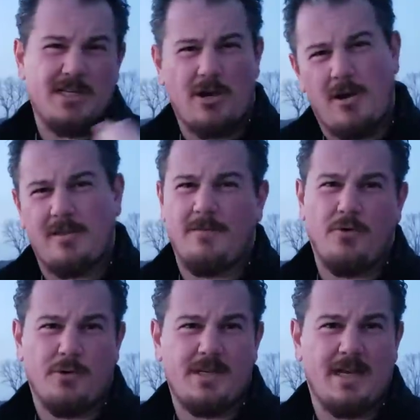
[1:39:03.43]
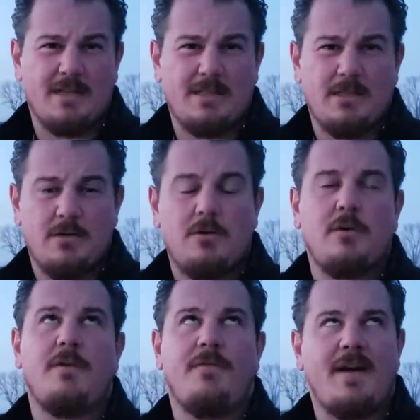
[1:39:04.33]
to tear out the vortex
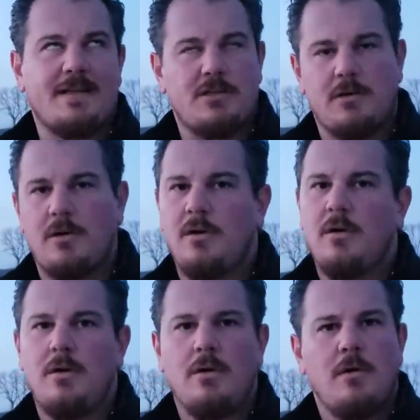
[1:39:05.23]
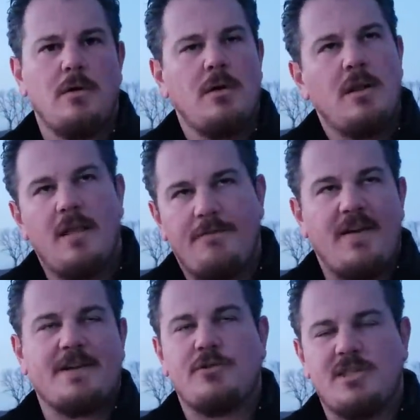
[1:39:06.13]
or the vector
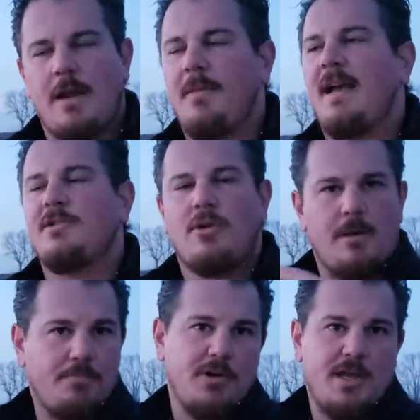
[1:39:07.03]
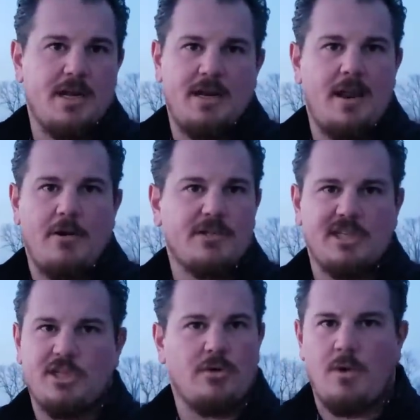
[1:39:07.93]
stabilizer and putting in an
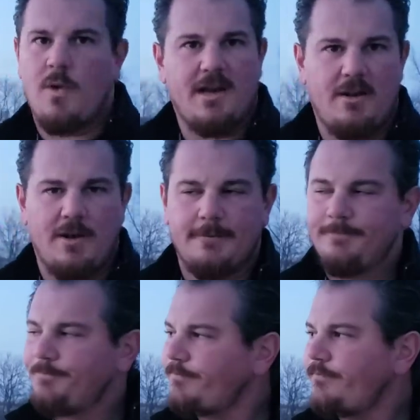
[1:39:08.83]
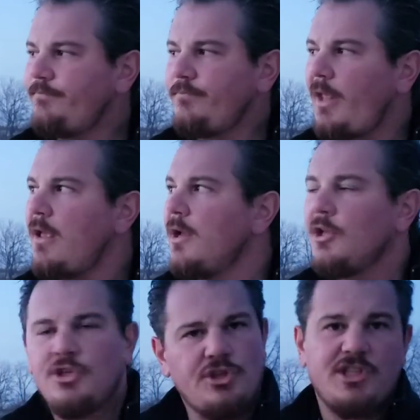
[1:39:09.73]
AR631 anyway.
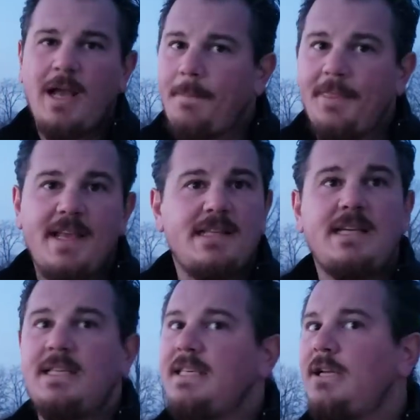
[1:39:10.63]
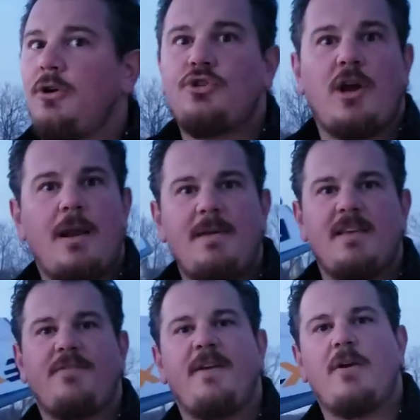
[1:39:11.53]
So just a couple things to consider, trying to be
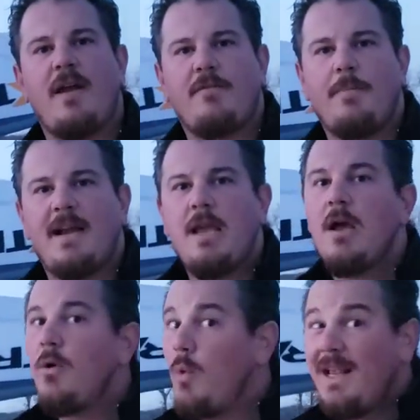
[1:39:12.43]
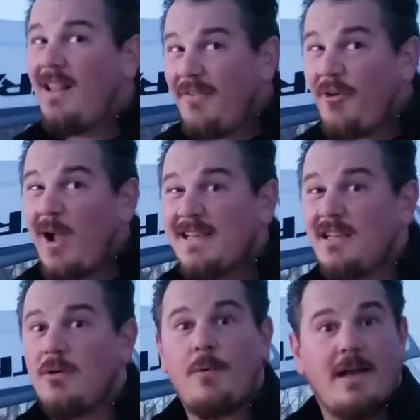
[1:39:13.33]
as fair to everybody. We love
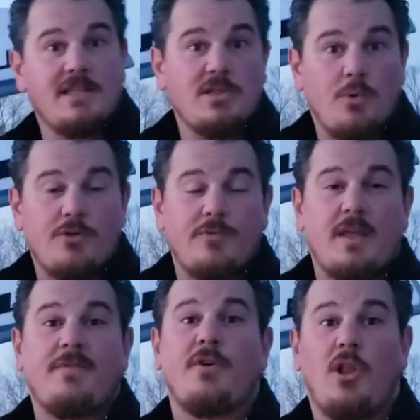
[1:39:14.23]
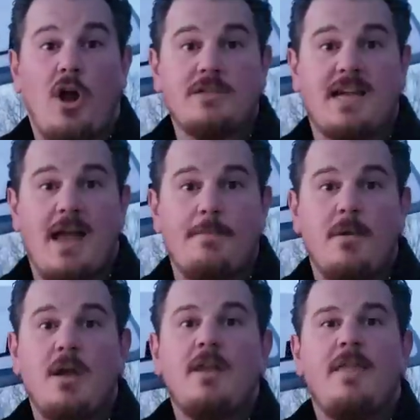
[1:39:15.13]
Horizon. Horizon's worked with us for a long time.
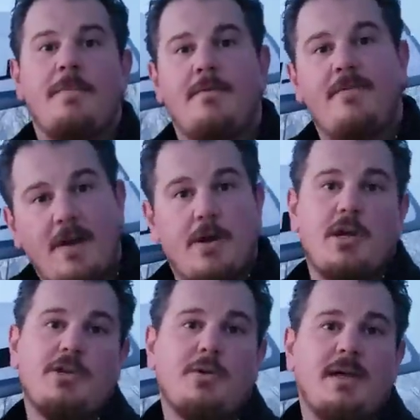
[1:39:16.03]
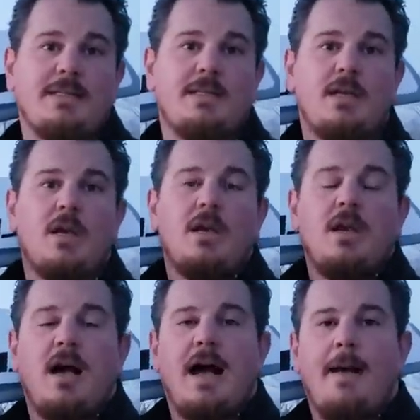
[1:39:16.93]
They've been very good to us.
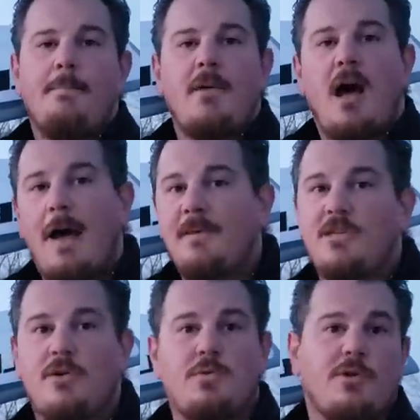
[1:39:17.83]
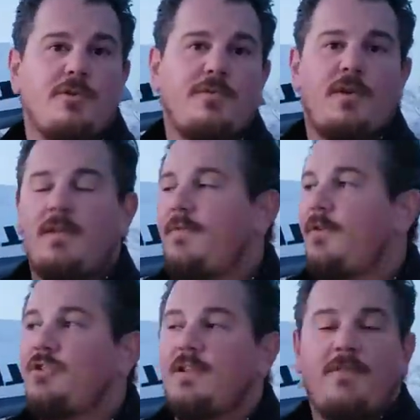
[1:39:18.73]
Hobby Zone has worked with us
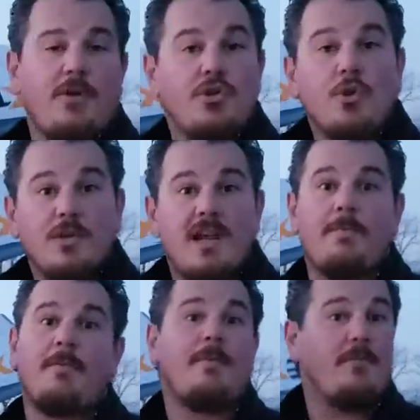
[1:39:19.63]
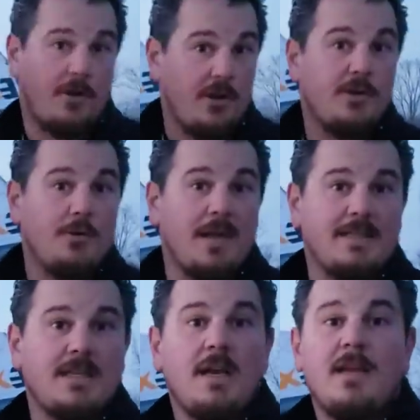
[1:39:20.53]
for just a very short time. They've been very good to
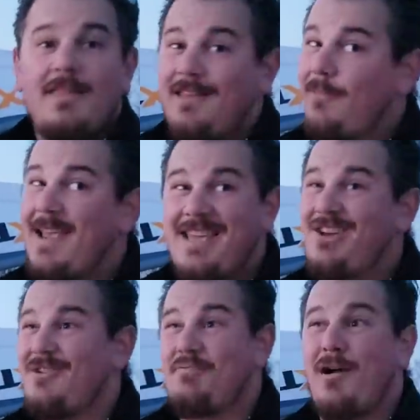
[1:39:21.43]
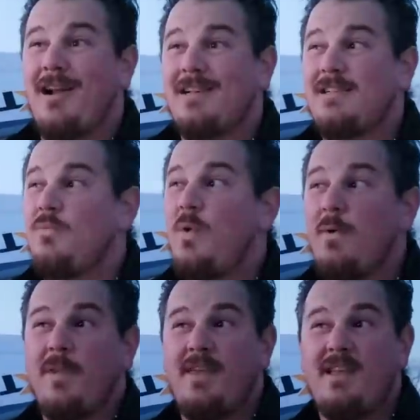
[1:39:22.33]
us. They're making good products. We
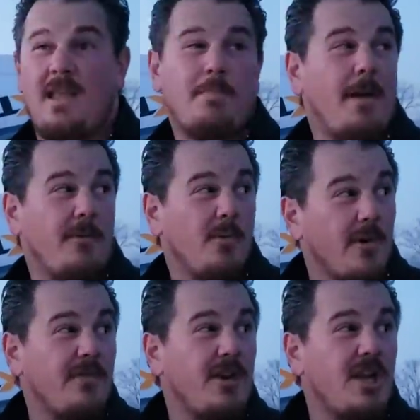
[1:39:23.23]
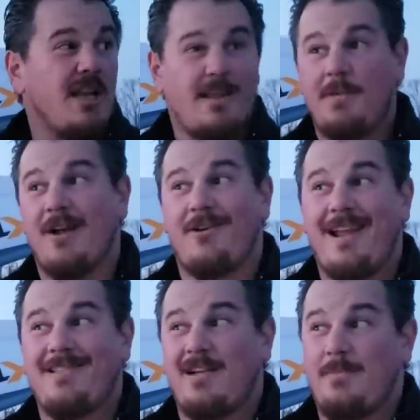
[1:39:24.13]
were thinking they probably weren't very good, and then we got our
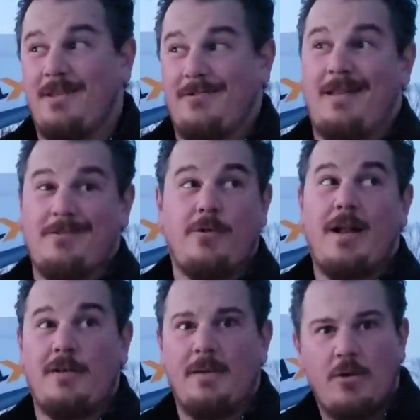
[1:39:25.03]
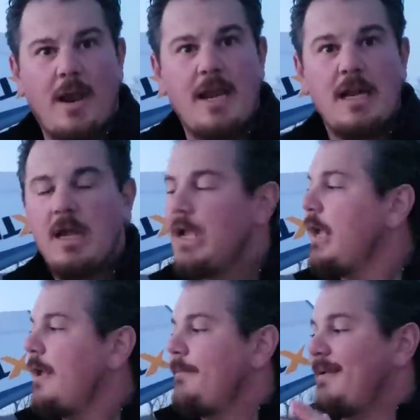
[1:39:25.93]
hands on them and they're like, turned out to be great.
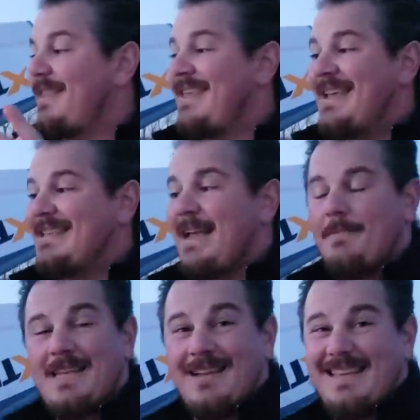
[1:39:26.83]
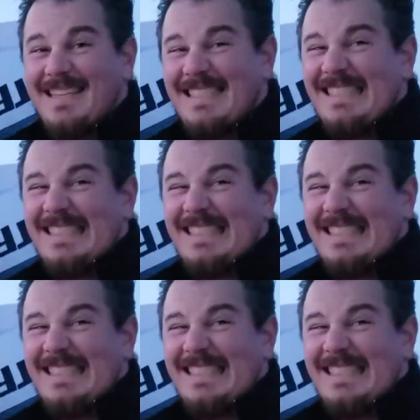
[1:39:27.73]
But the thing is, I'm telling you,